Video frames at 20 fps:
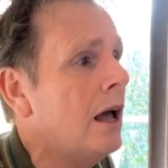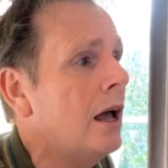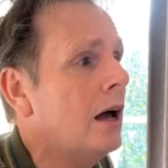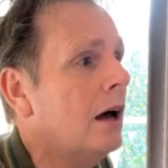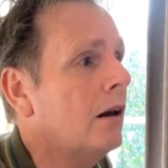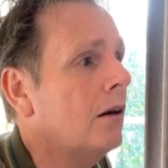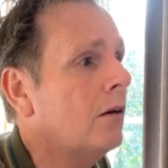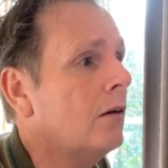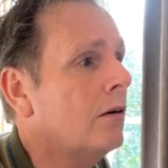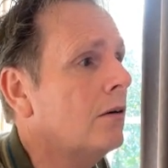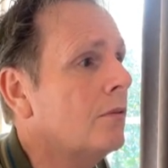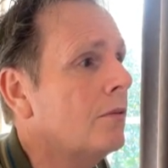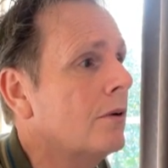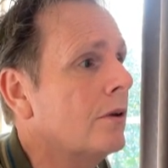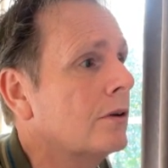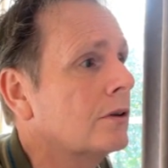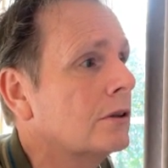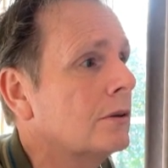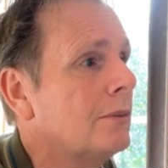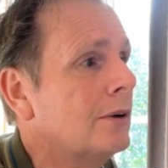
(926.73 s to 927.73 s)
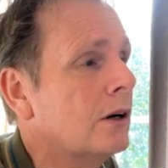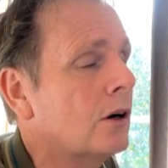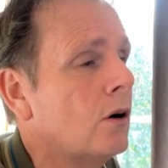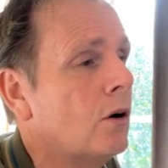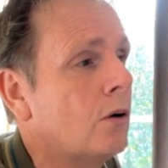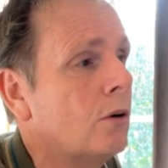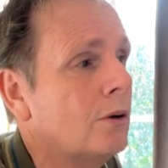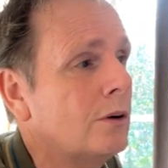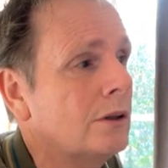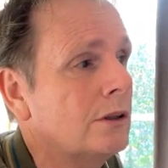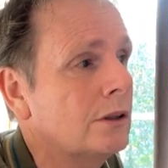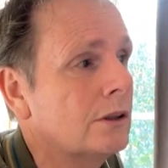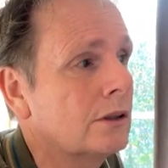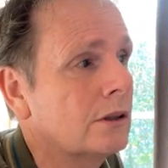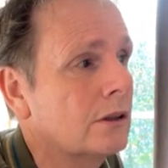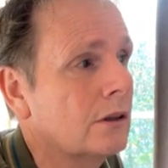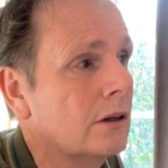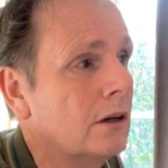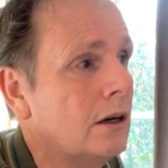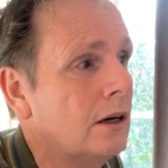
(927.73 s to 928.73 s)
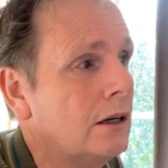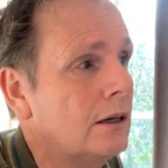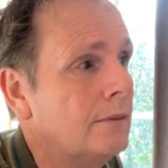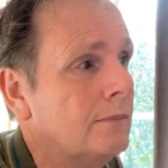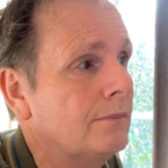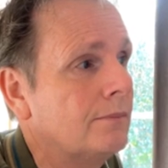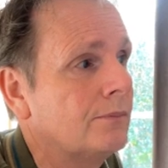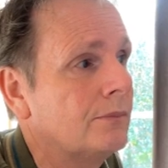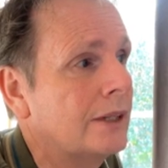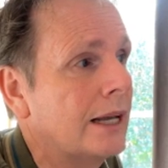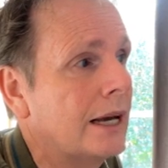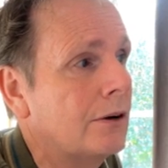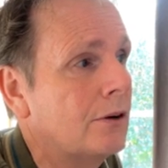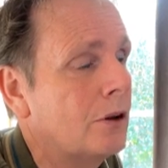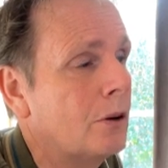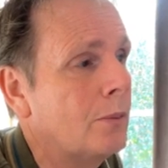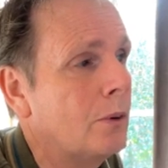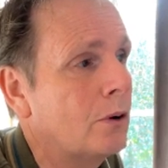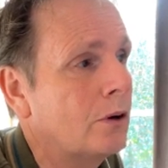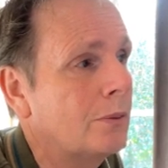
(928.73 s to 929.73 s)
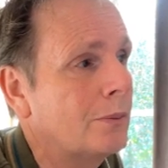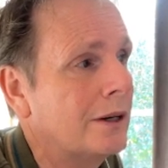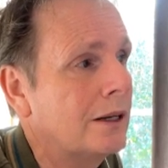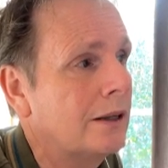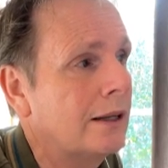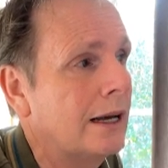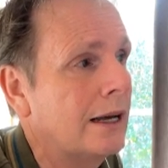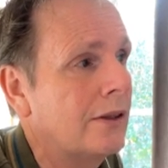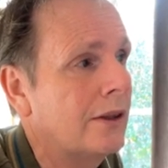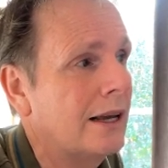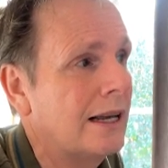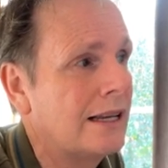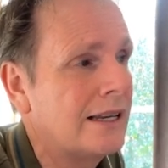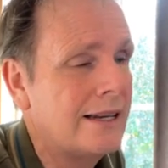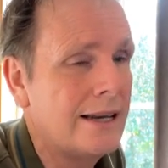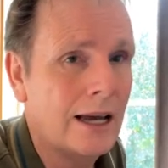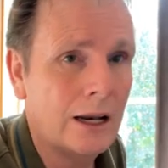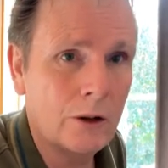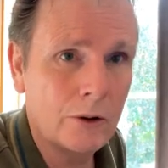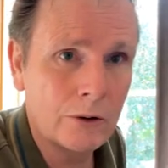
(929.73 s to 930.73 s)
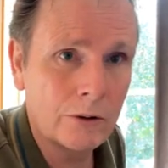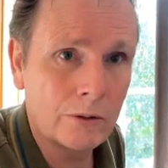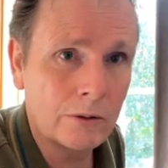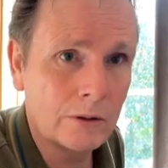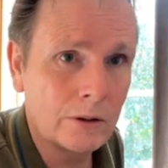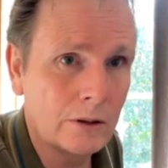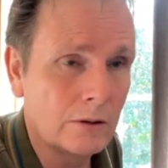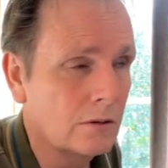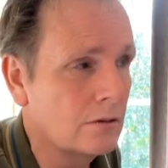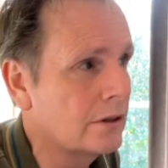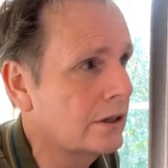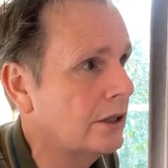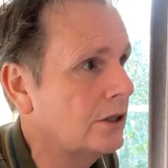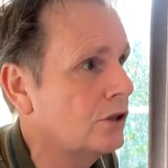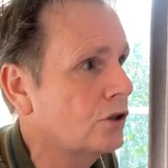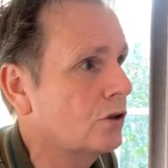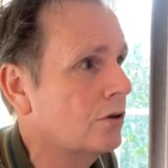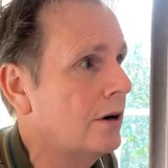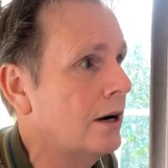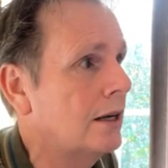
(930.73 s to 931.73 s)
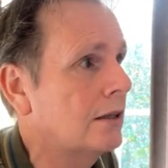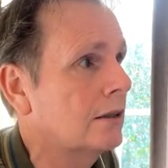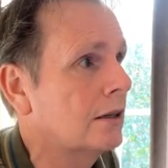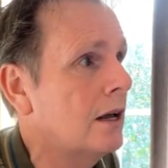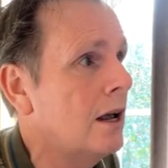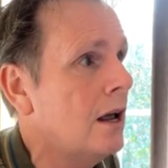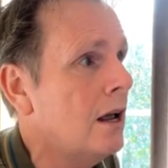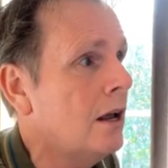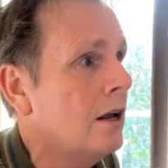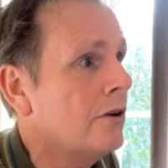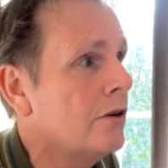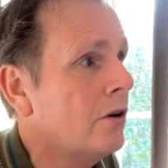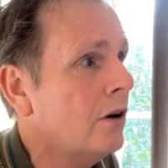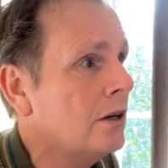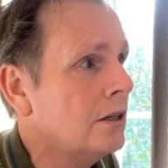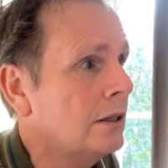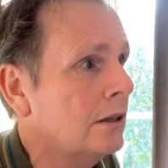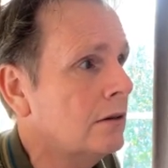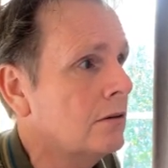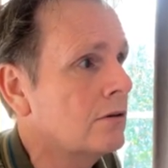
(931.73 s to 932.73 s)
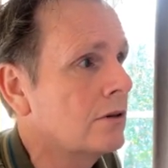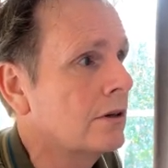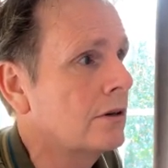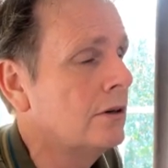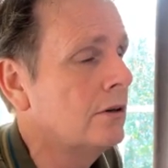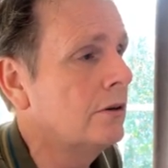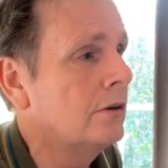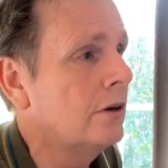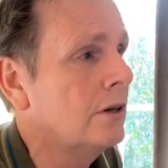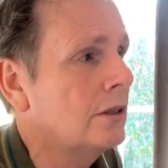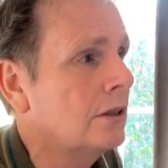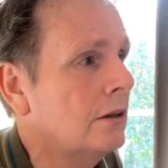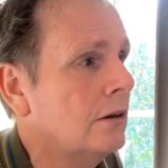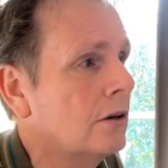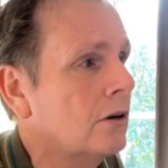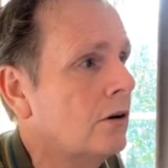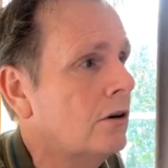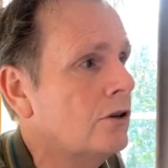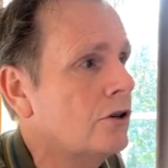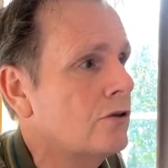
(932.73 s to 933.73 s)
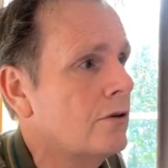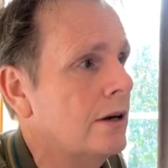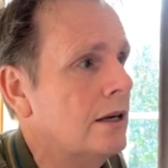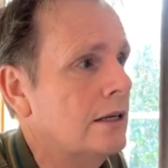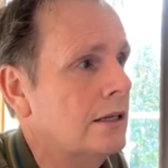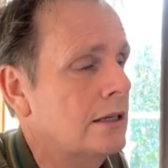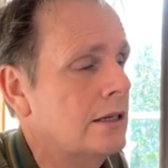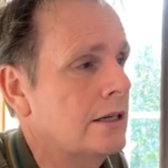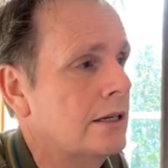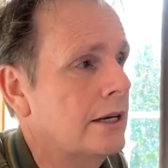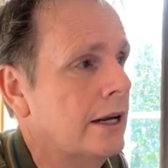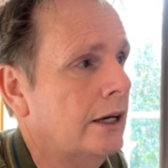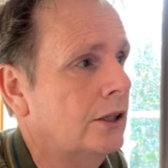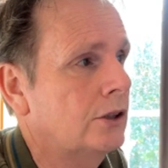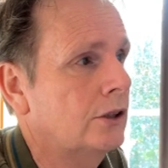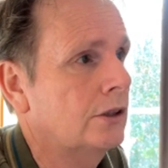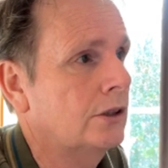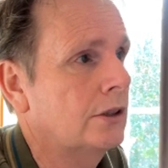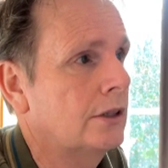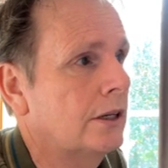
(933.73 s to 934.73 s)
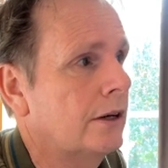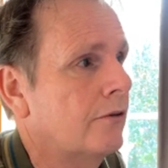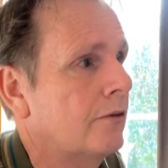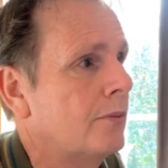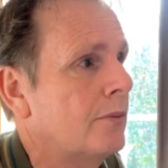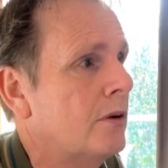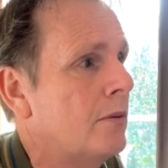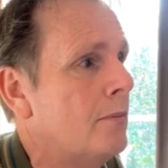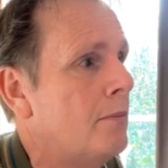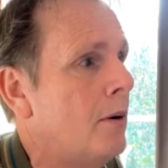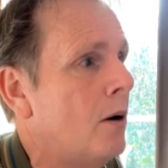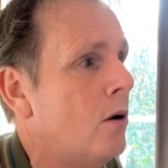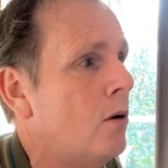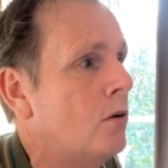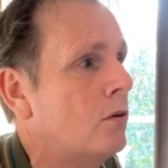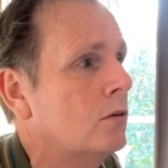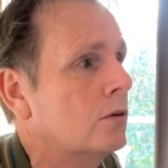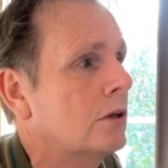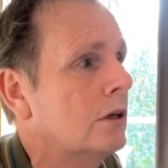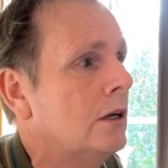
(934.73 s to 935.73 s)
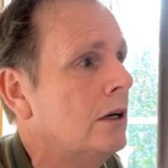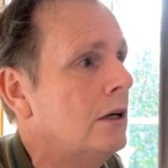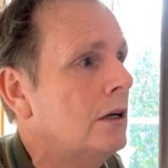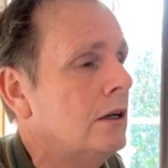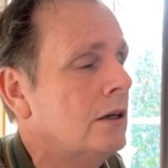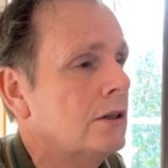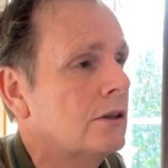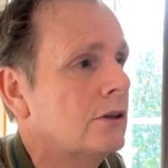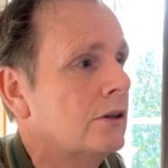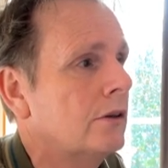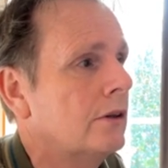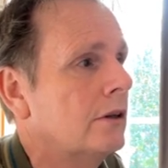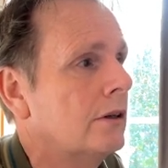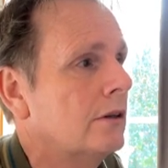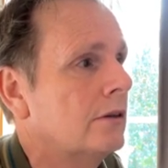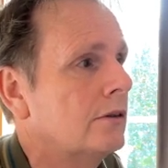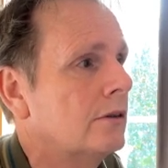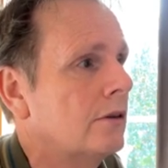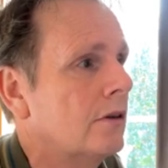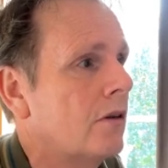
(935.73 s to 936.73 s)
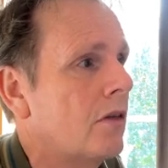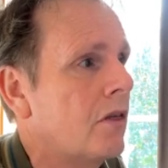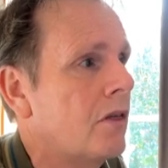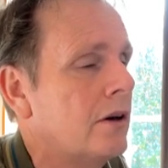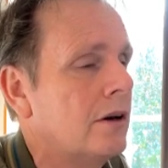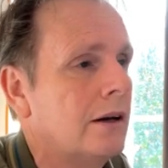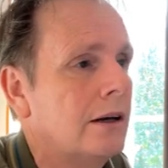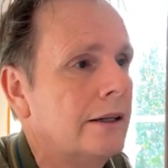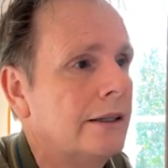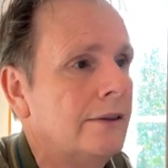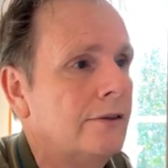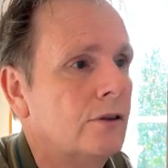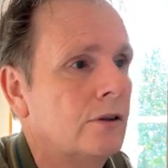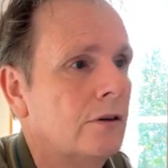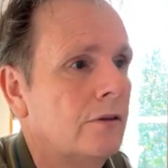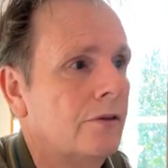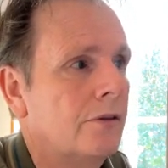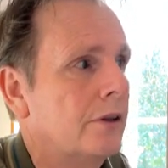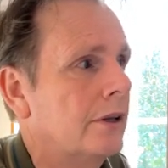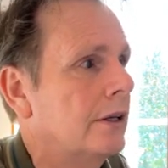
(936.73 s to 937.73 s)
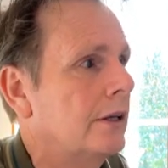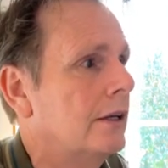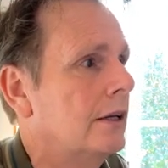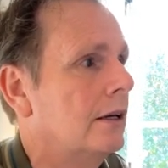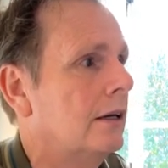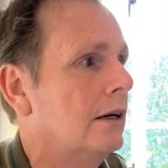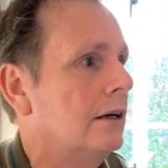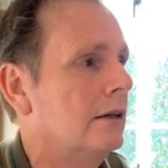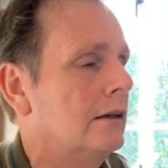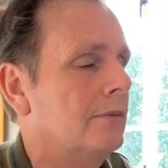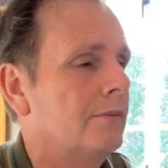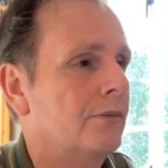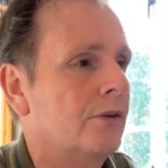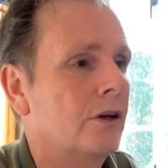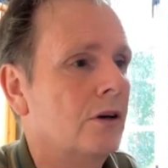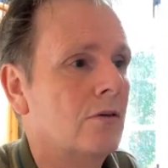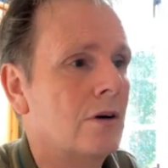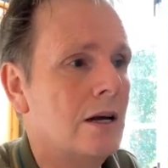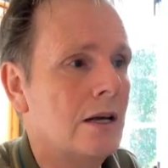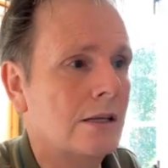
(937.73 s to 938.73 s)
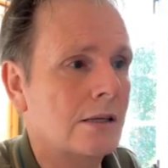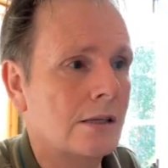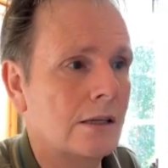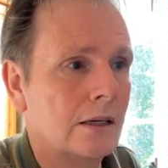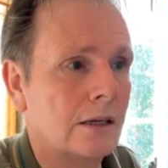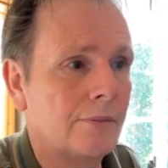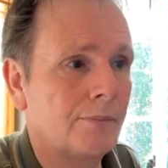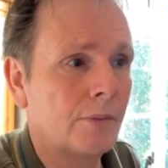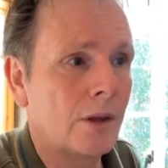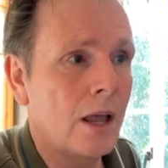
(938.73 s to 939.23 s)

along with some acorus down at the bottom here, that yellow little tinge grass. Nice little contrast and textures there from the bold to the thinner leaves of the grass there.